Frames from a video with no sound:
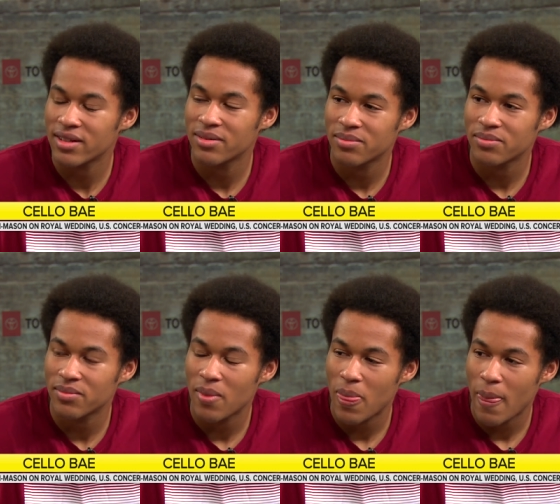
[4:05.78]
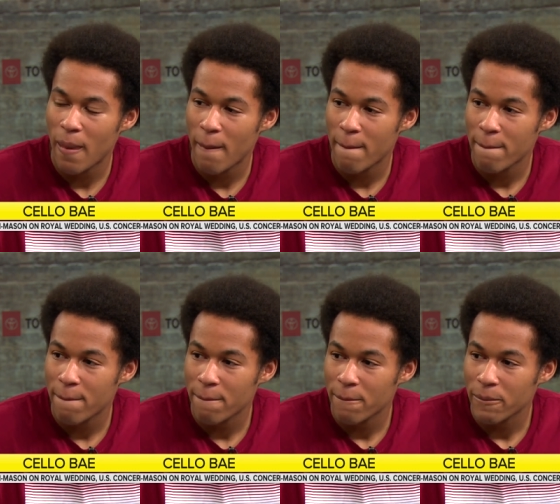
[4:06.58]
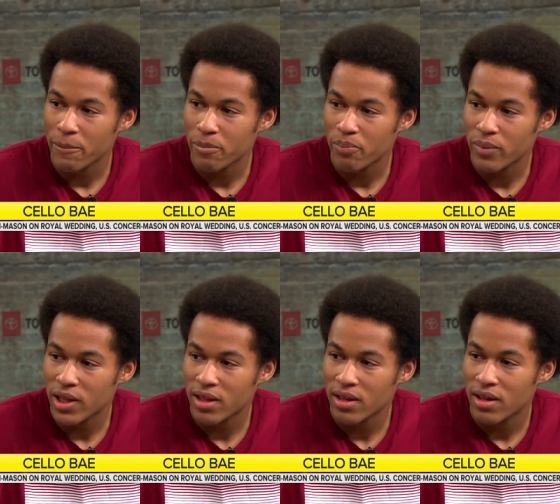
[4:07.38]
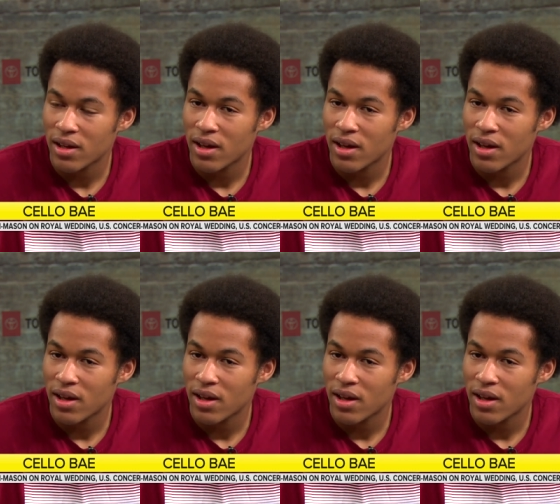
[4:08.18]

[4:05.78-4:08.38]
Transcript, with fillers: Are you the only one in the family that plays the cello?